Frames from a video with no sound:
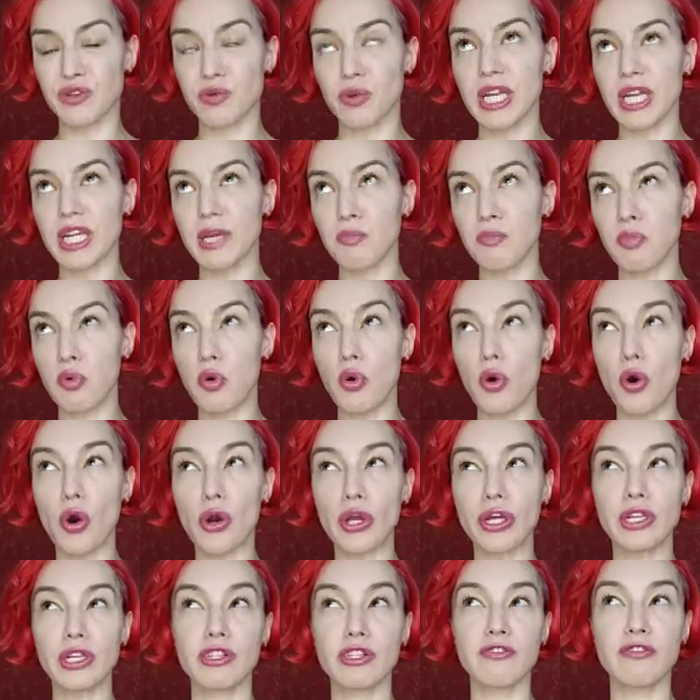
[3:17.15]

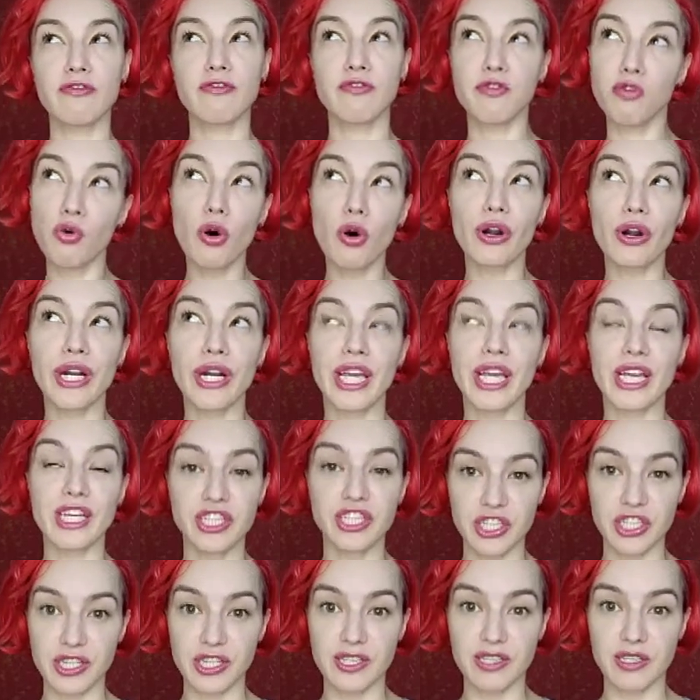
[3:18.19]
20.4
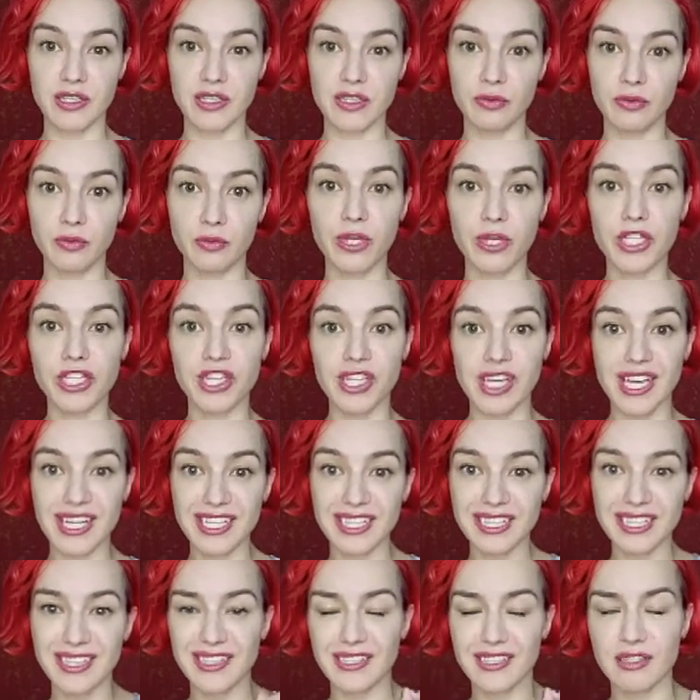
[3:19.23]
kgs, which
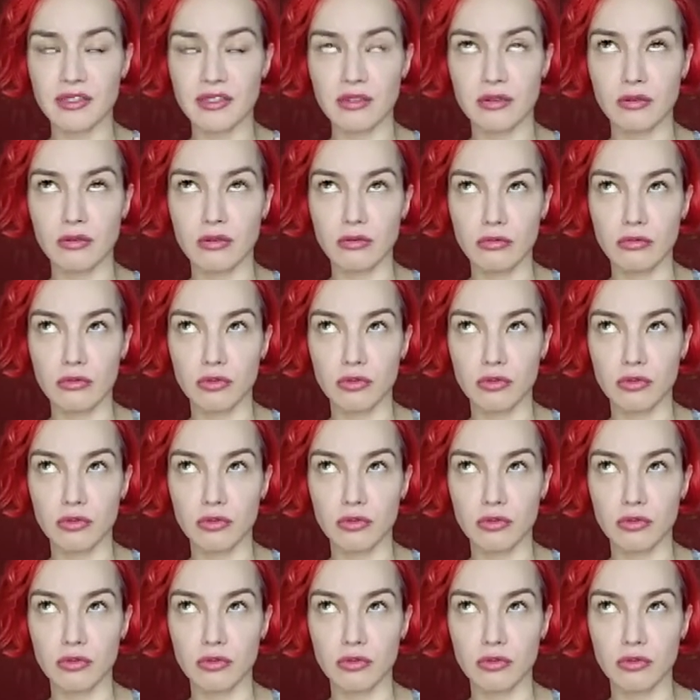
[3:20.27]
is